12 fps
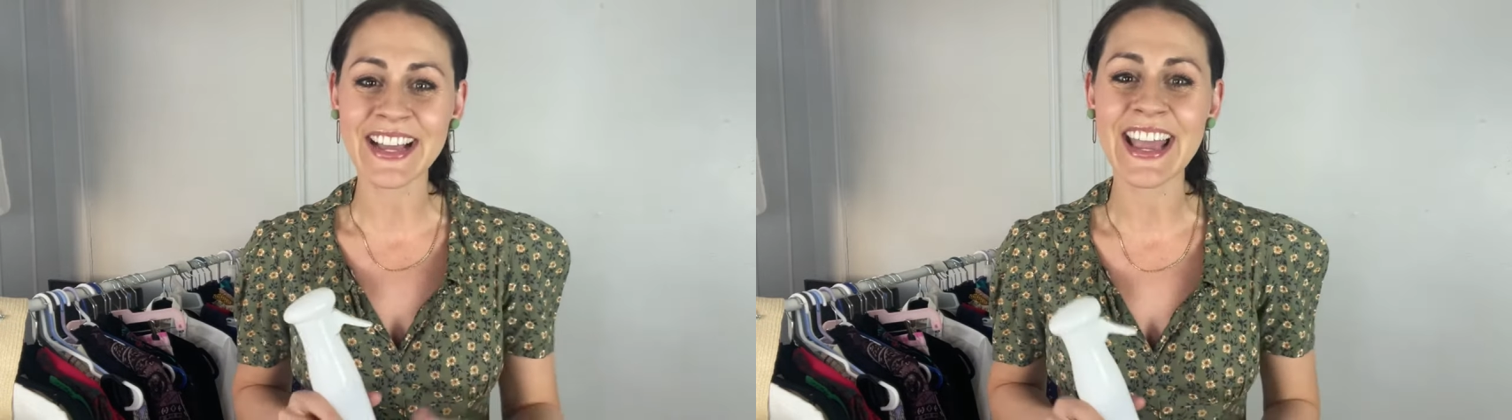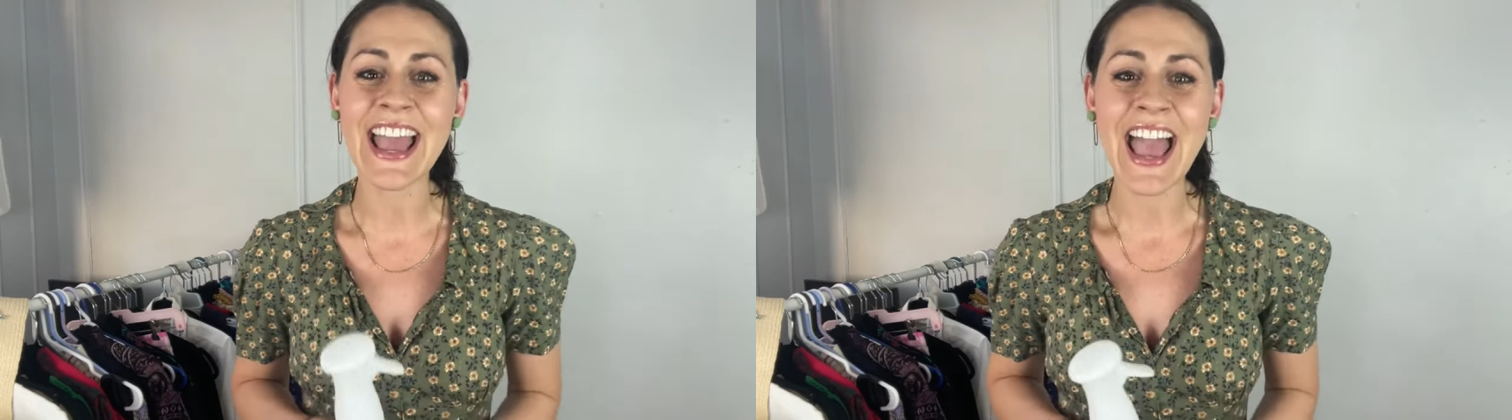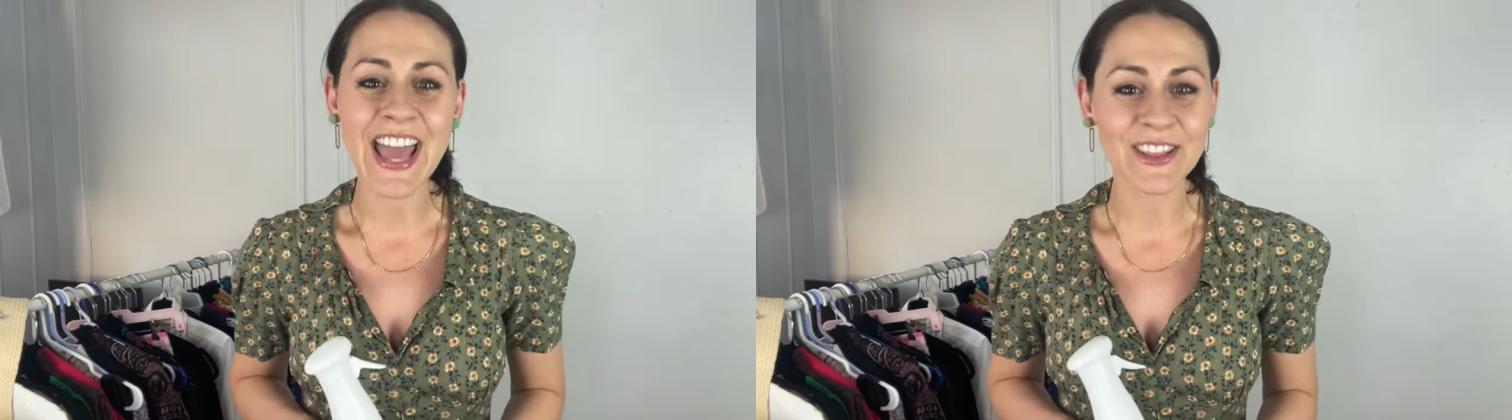
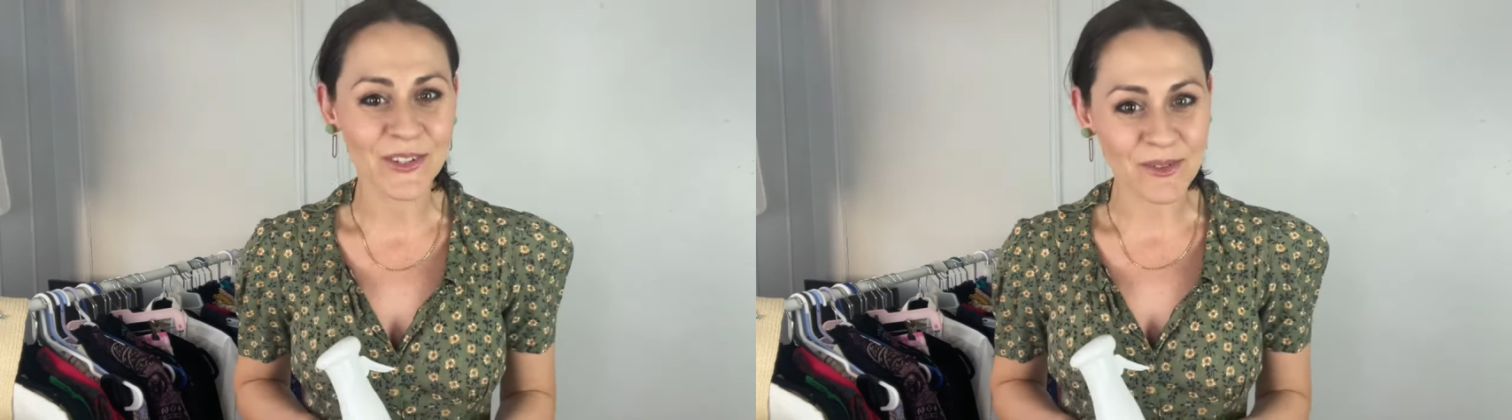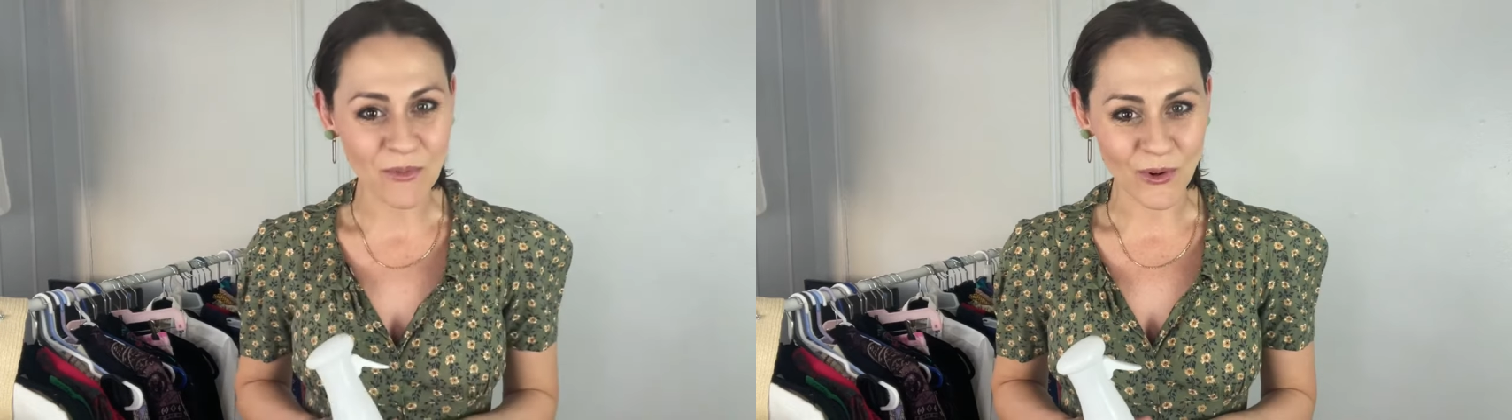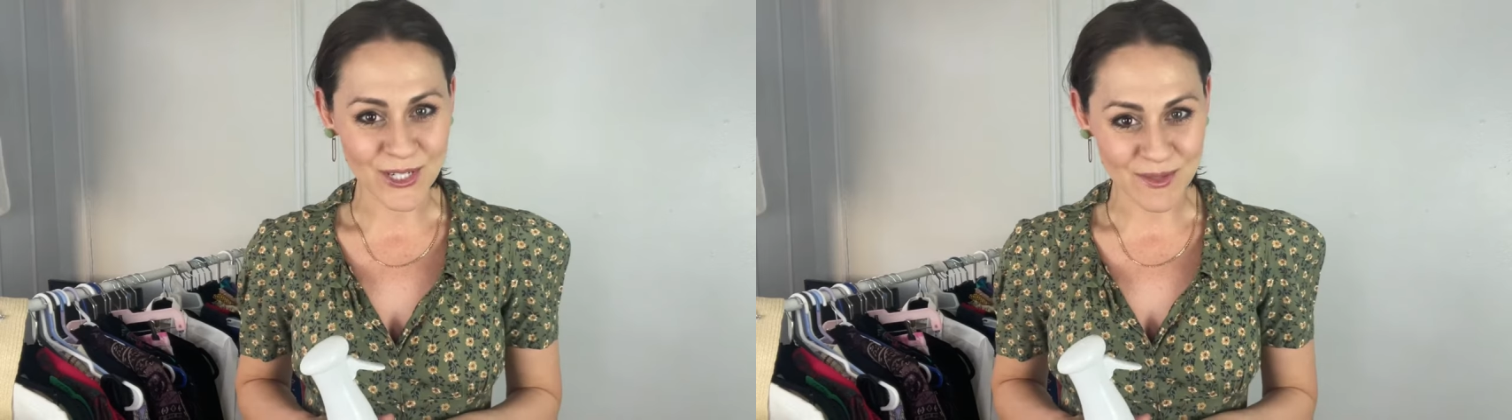and learn
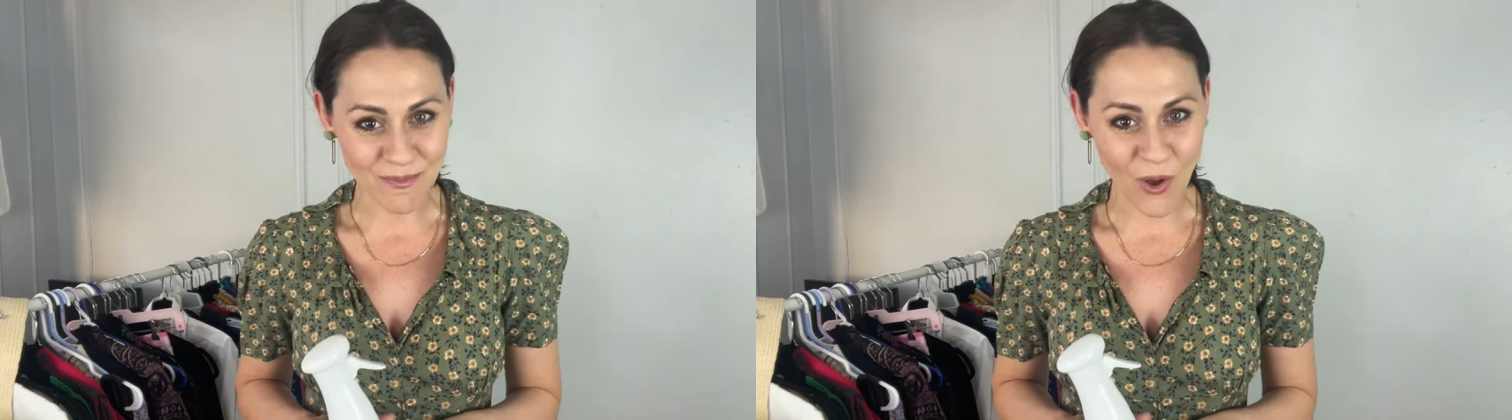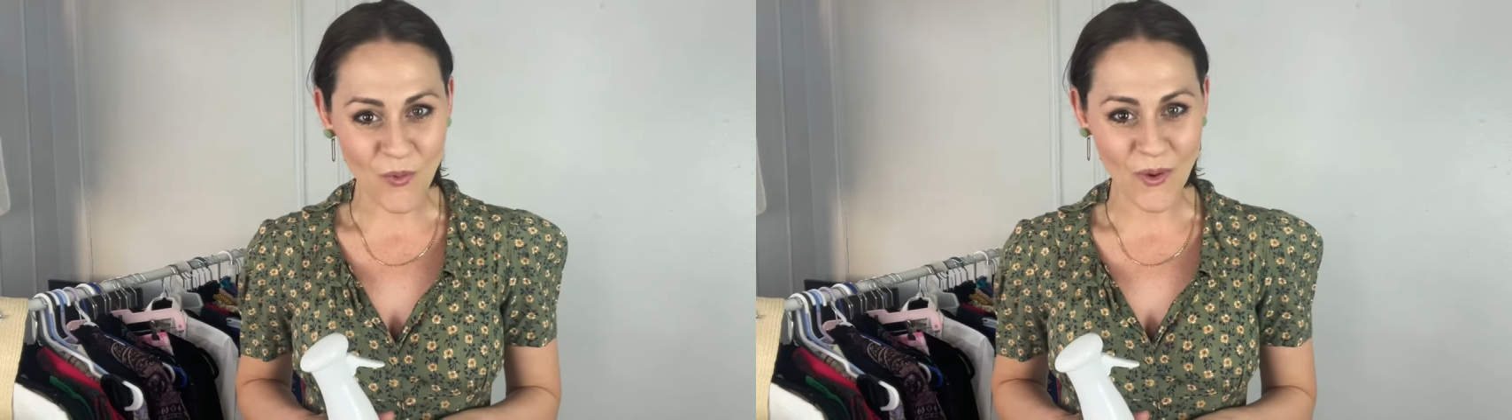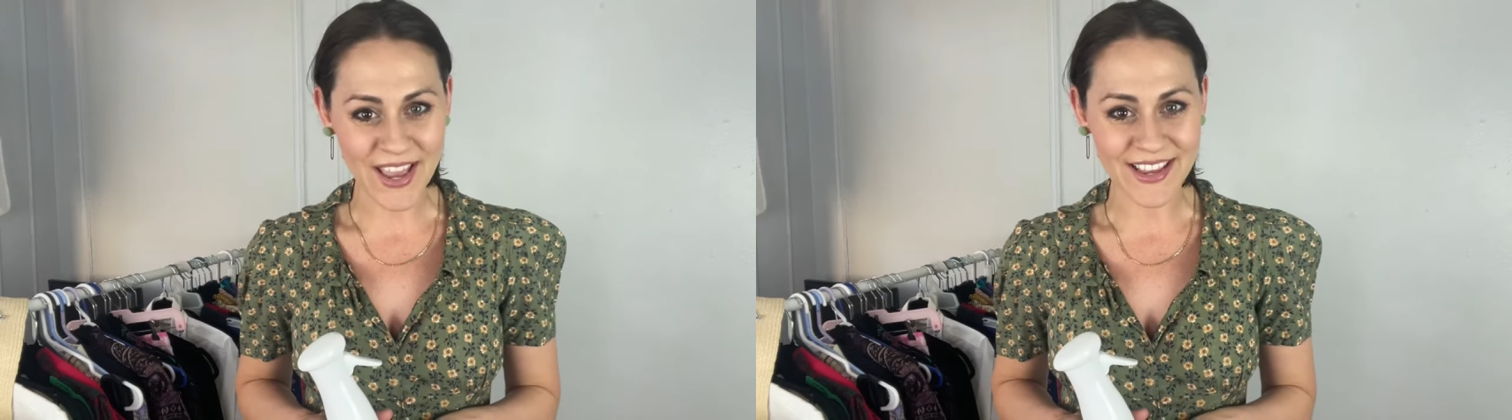more small
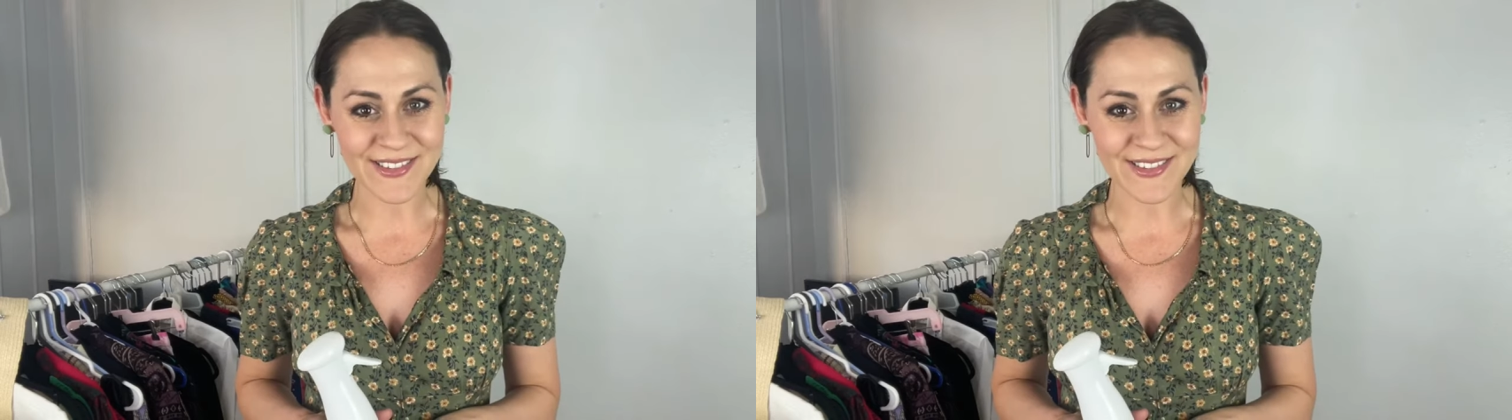ways